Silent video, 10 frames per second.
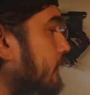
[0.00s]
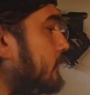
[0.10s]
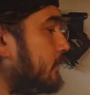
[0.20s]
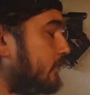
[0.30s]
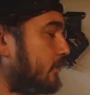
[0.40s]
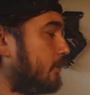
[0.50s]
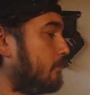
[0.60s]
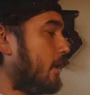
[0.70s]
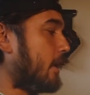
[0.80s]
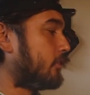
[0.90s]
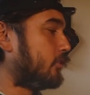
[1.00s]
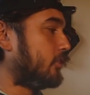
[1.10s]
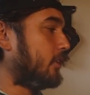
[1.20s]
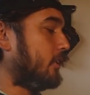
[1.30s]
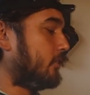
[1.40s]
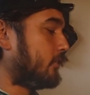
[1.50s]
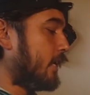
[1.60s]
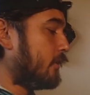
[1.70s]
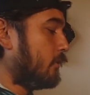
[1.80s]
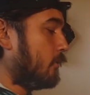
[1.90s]
system actually
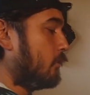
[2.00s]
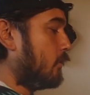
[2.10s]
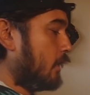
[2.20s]
cycled